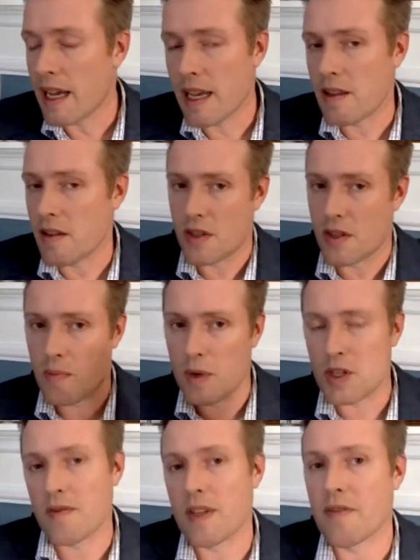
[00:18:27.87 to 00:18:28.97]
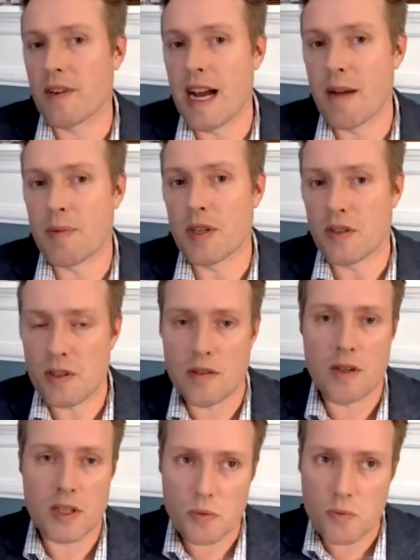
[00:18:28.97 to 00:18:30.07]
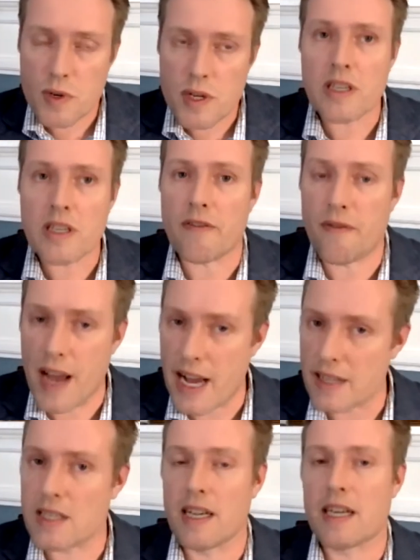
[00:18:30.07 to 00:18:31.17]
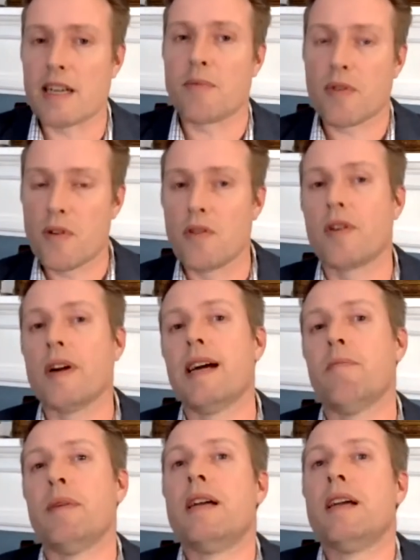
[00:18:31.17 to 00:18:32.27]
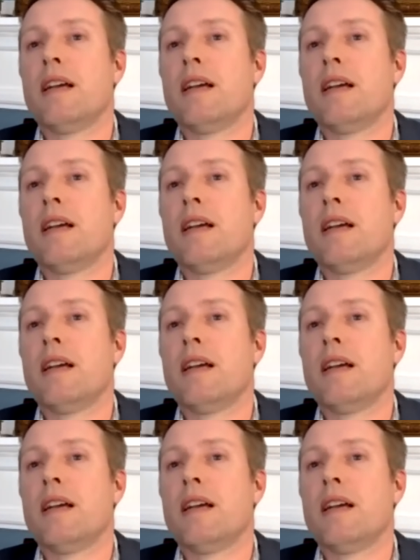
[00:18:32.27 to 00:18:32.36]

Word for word: and there's a bunch of different options. So it's a really fascinating program